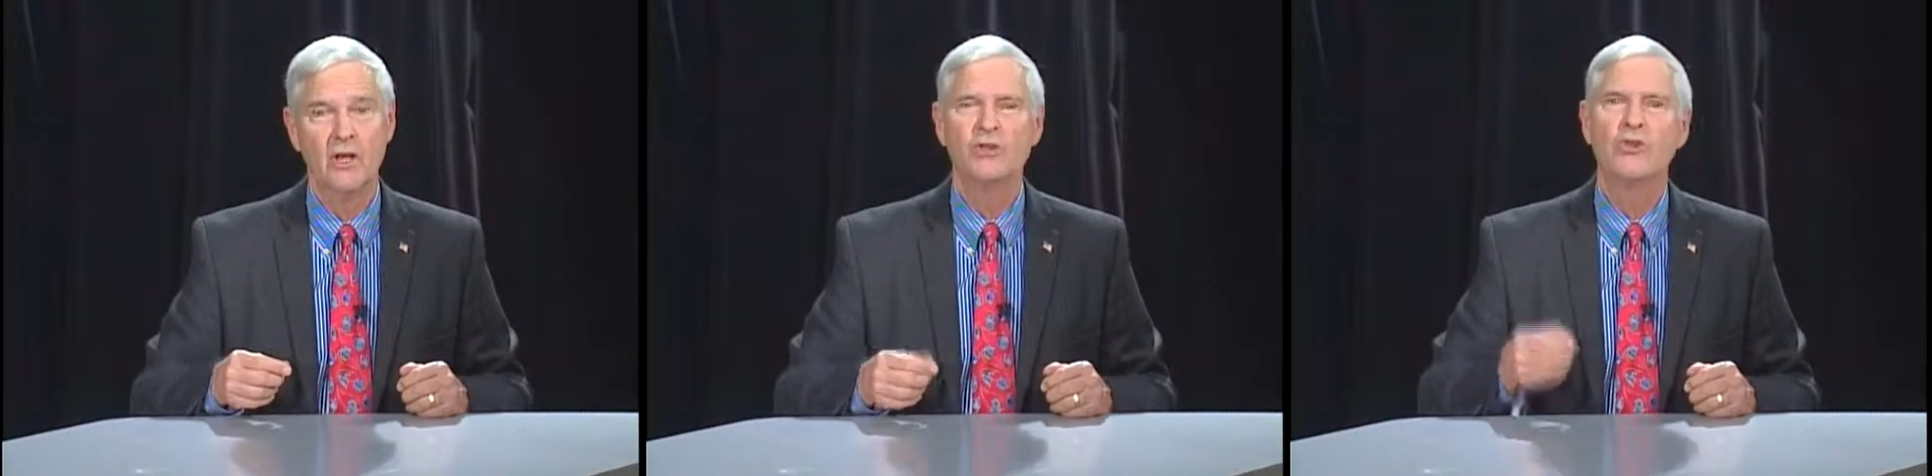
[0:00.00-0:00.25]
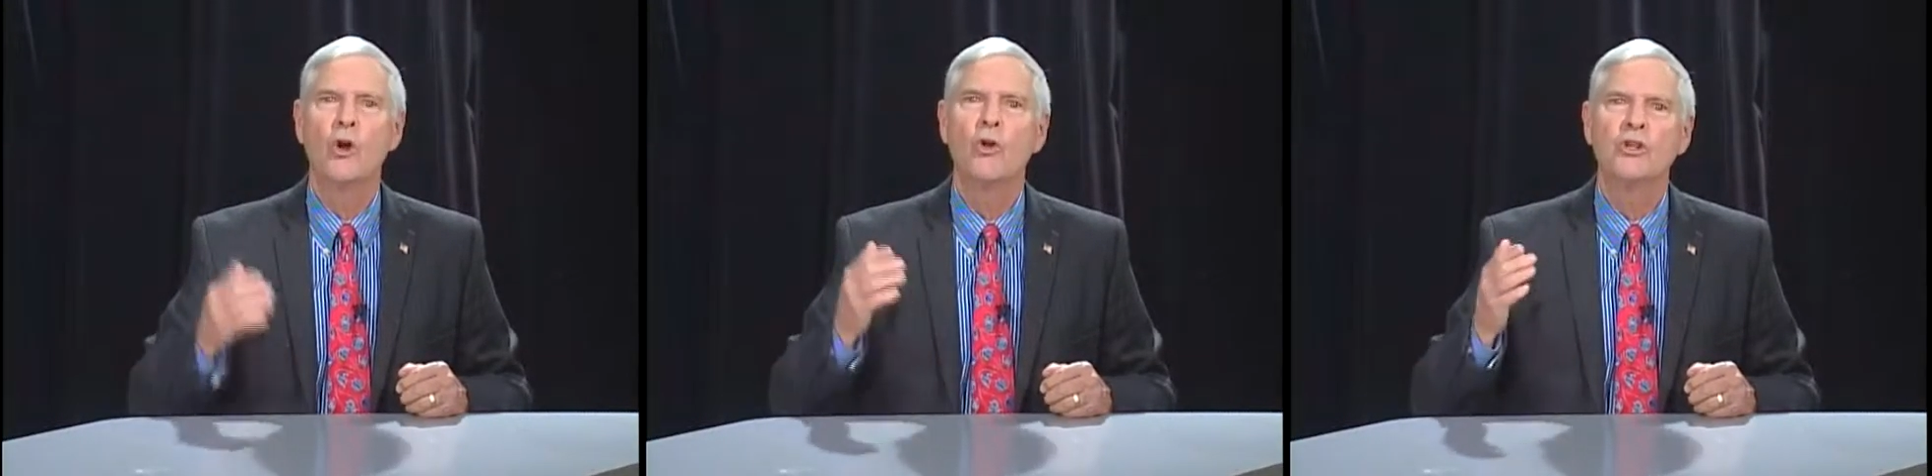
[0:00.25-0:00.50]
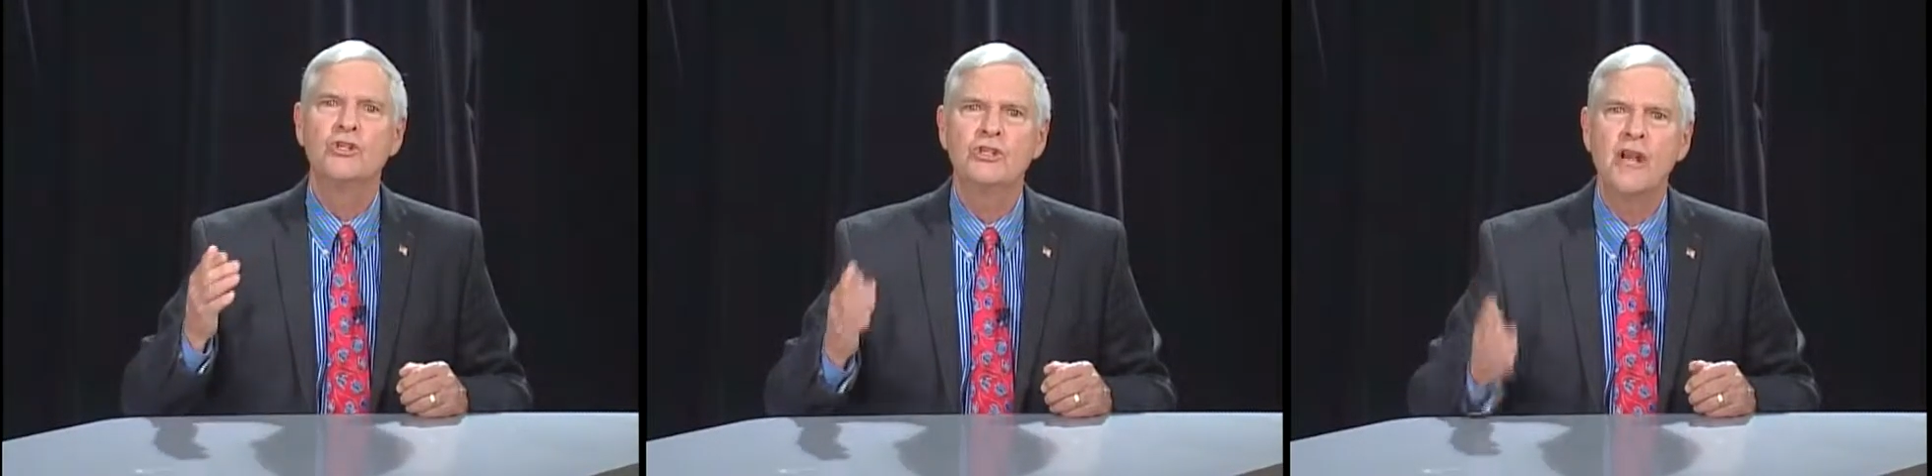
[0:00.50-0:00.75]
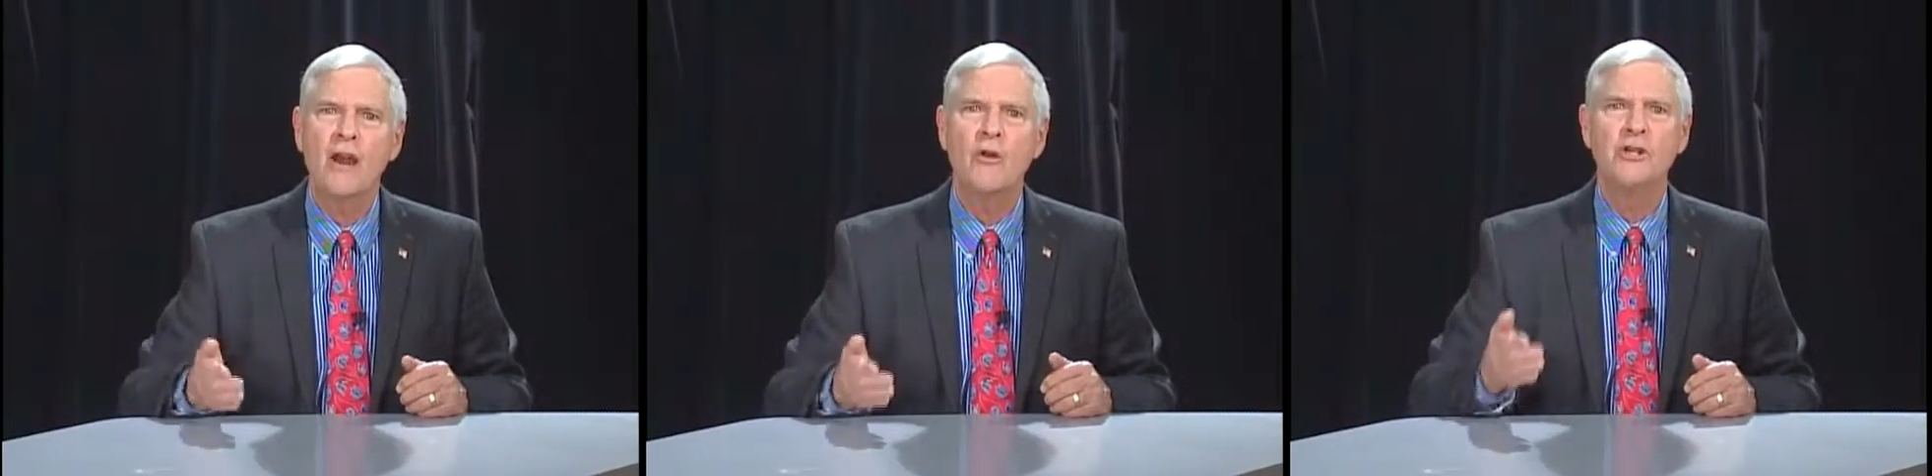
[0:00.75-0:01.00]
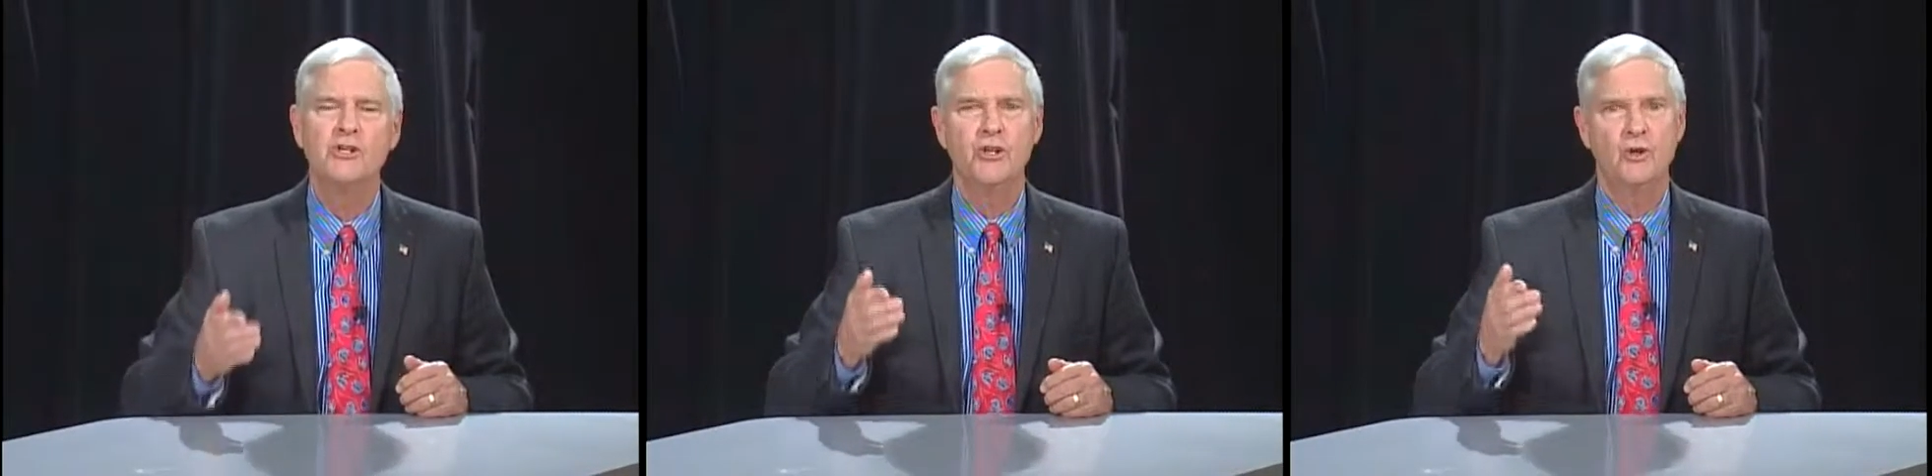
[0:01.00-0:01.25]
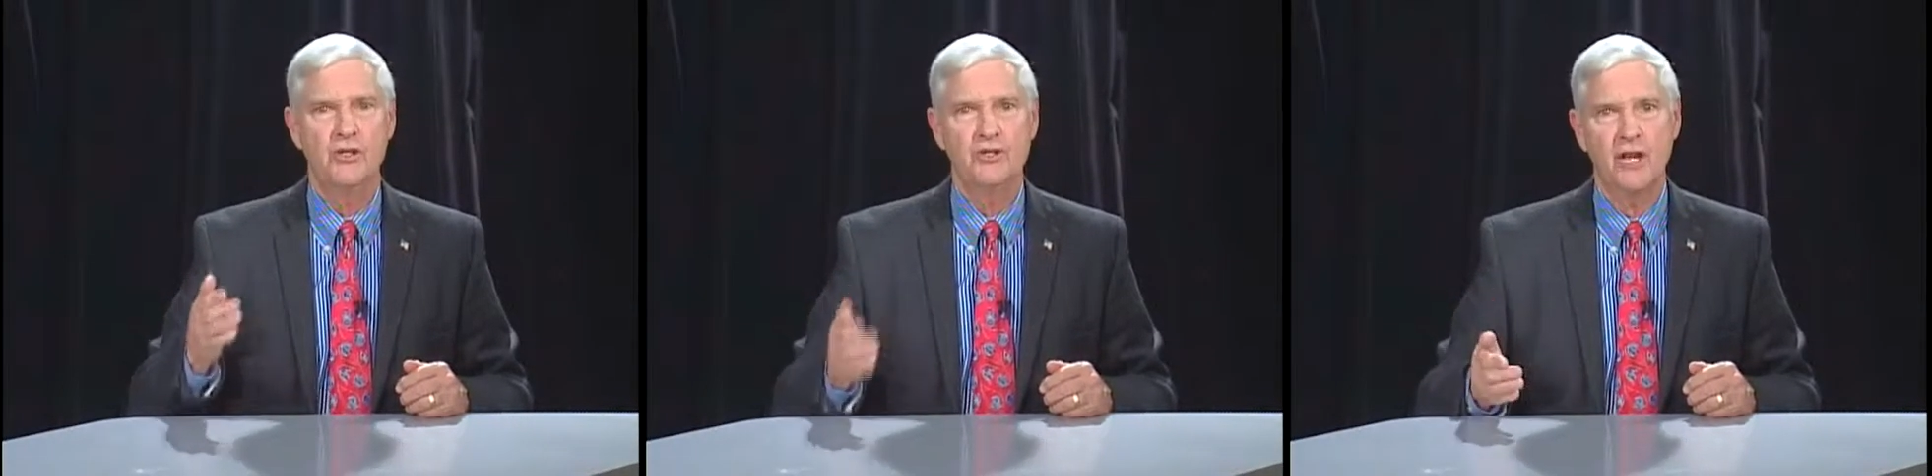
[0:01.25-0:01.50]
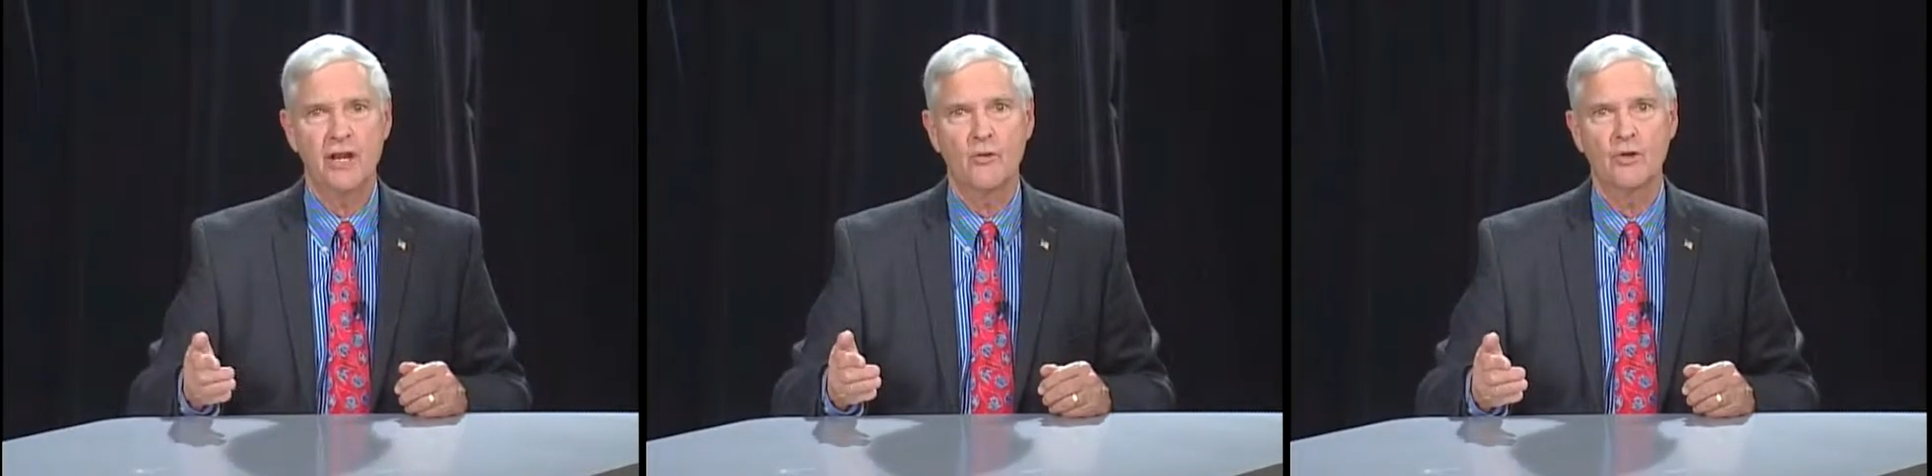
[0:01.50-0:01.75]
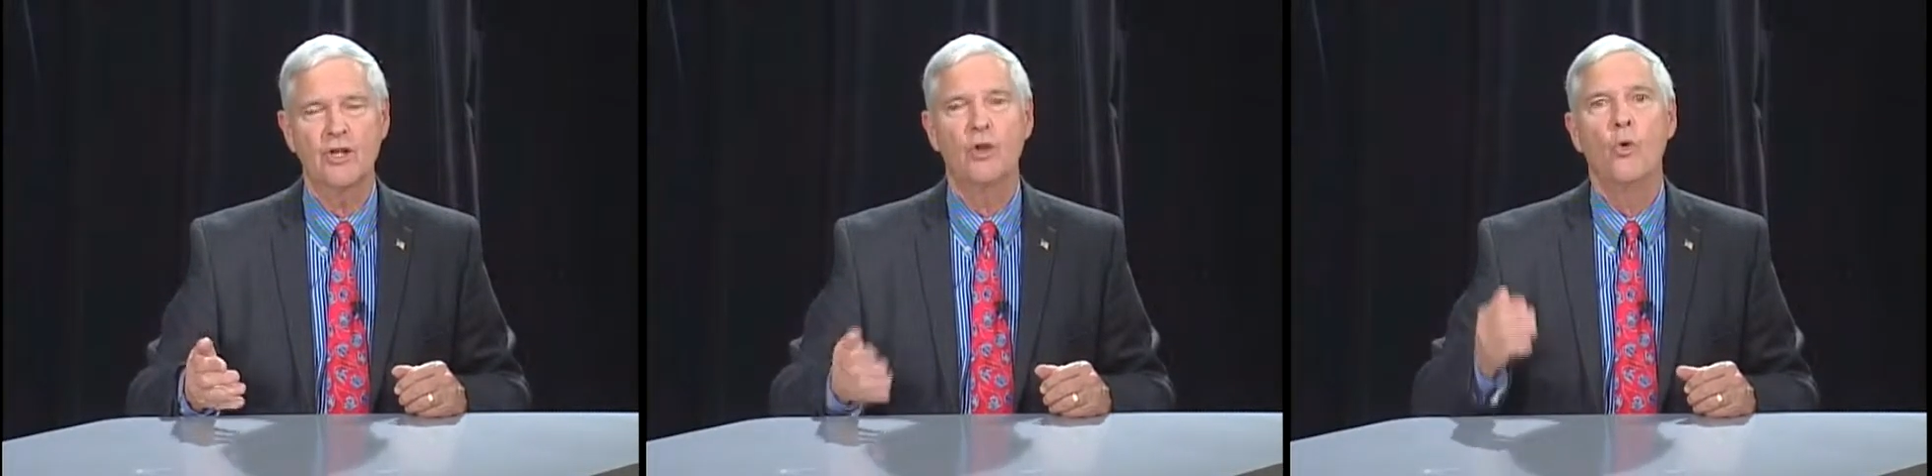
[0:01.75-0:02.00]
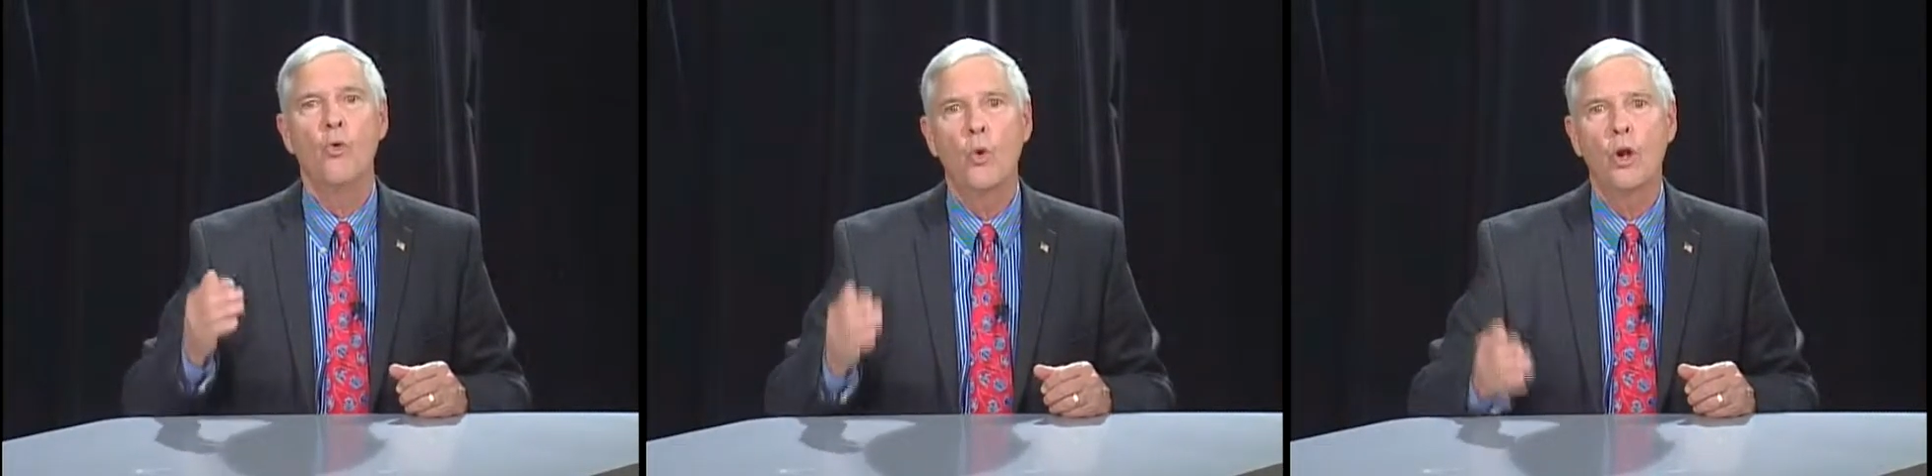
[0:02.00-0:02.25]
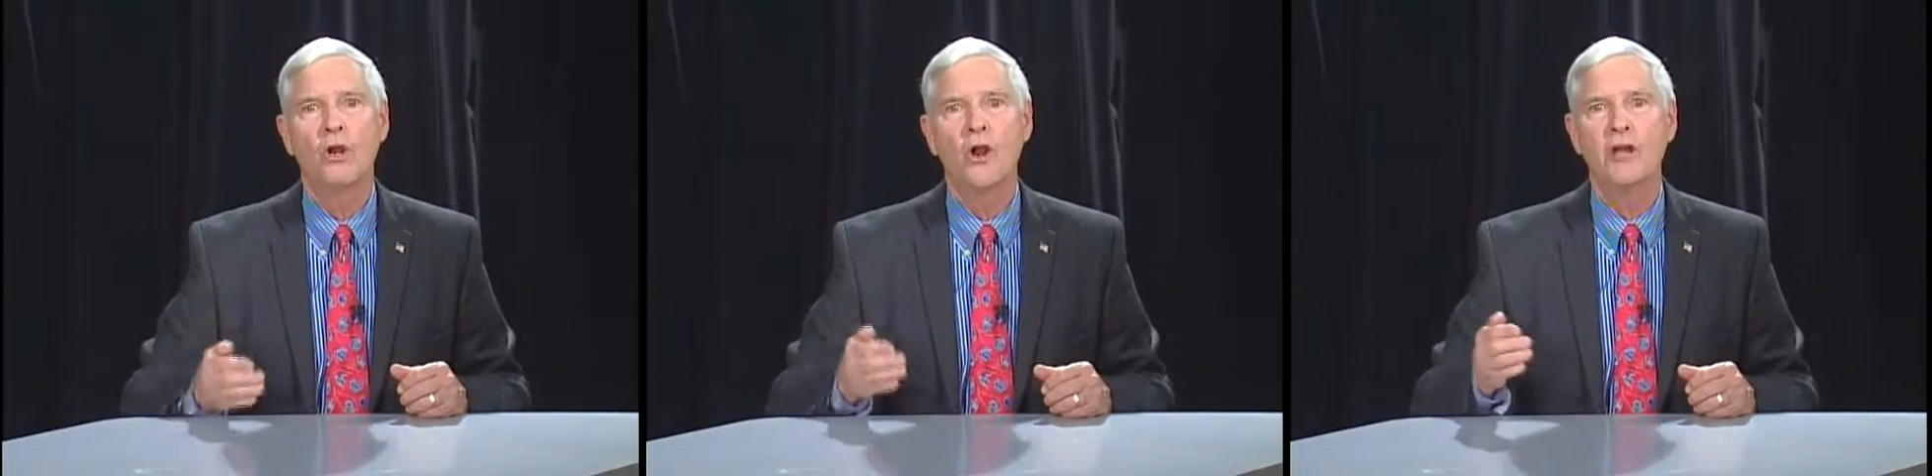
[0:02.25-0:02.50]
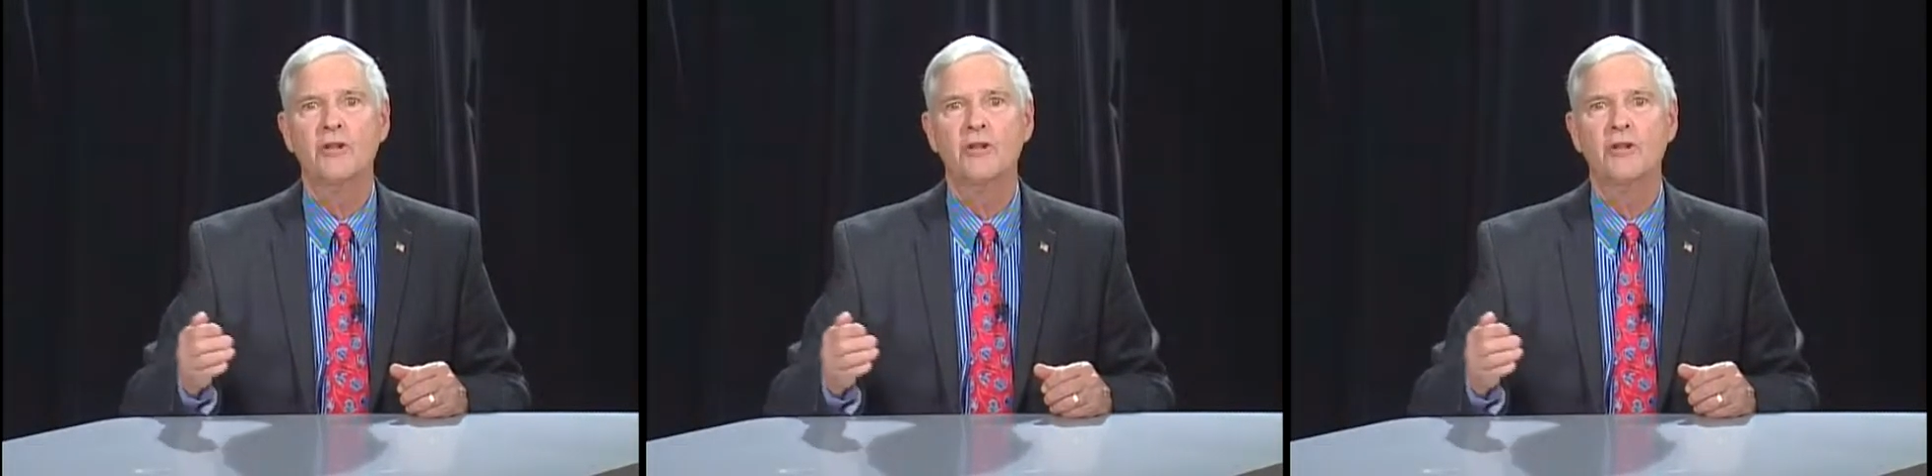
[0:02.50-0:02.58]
So cherish your integrity, work